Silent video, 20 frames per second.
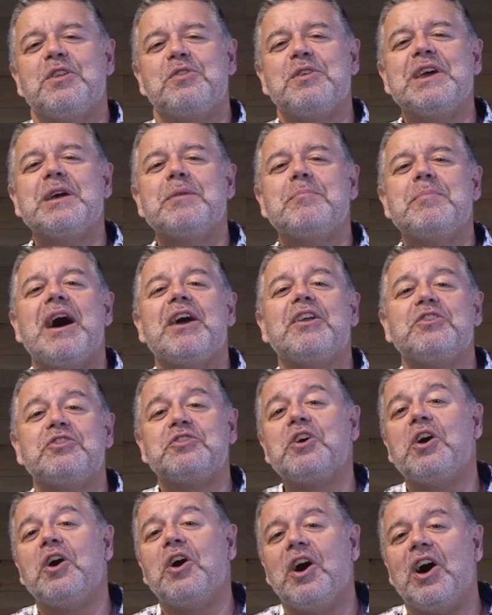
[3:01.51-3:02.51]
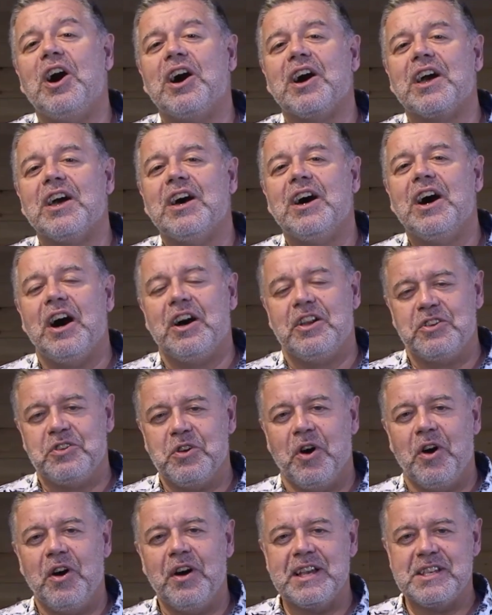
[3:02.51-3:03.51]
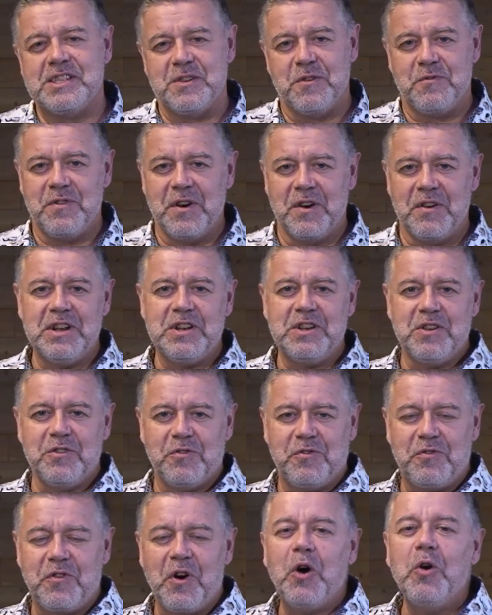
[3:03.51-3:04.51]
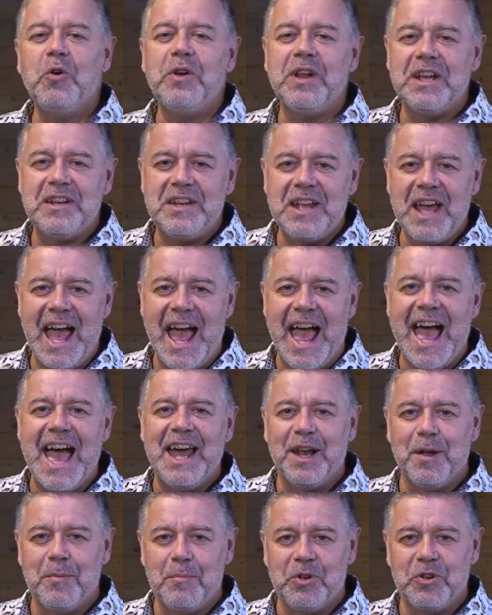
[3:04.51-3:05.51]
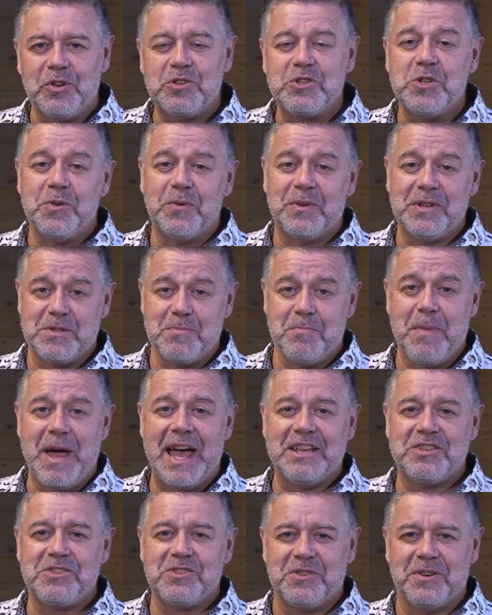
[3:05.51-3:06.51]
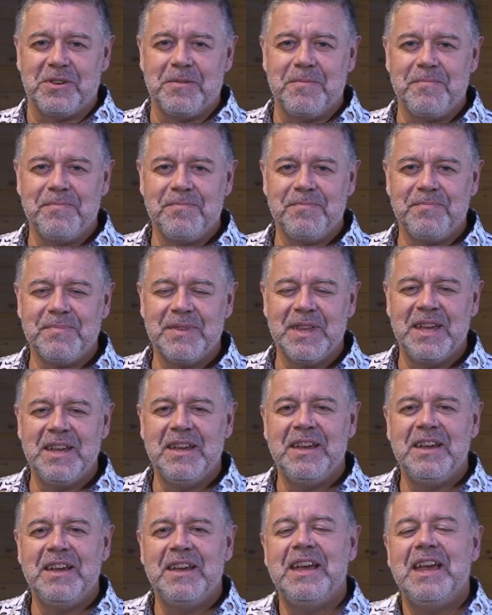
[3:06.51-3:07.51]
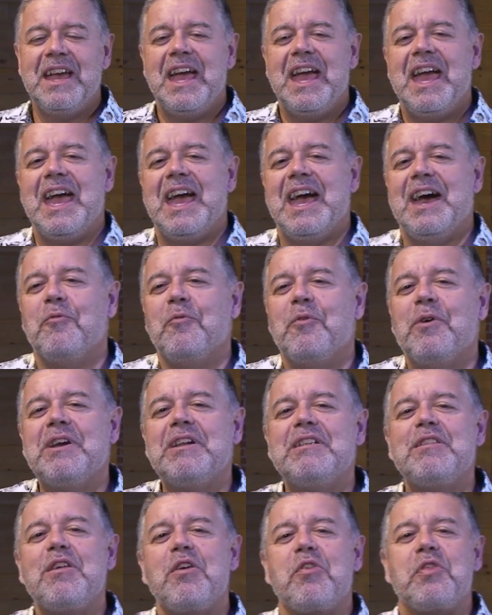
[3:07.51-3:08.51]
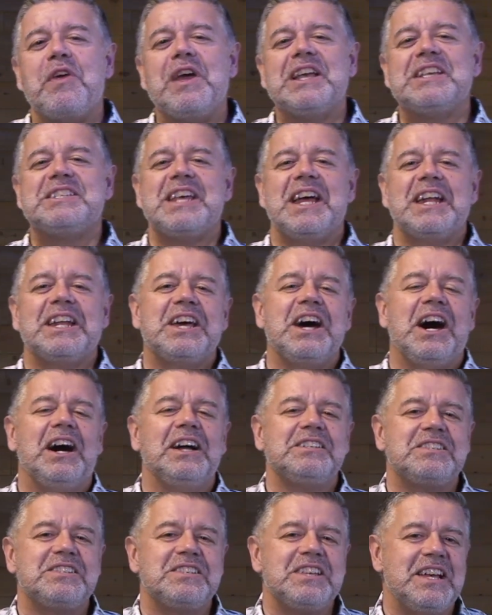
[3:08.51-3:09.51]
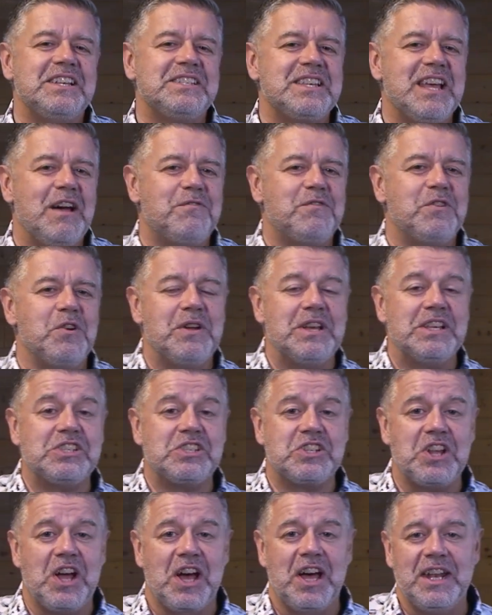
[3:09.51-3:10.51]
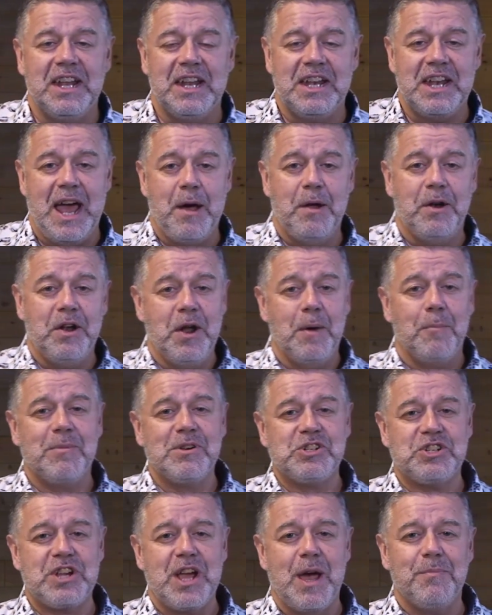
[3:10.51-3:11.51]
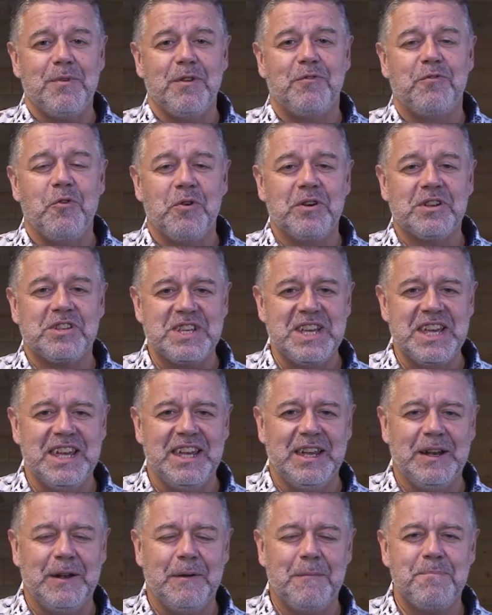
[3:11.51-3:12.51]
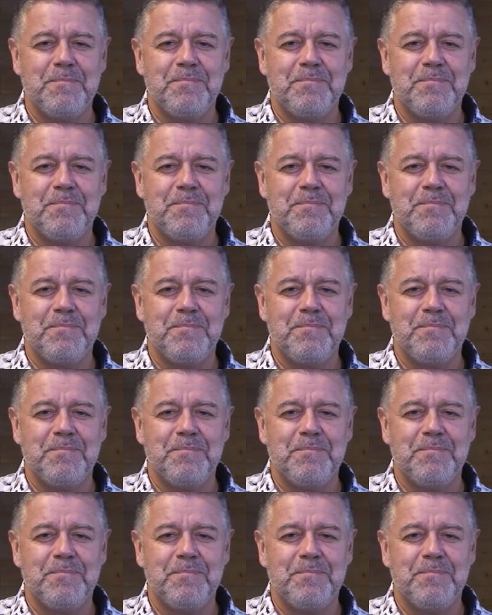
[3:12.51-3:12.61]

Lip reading: think about a dog is a very devoted animal to its master. And one of the things that God says after he's done in Numbers chapter 14,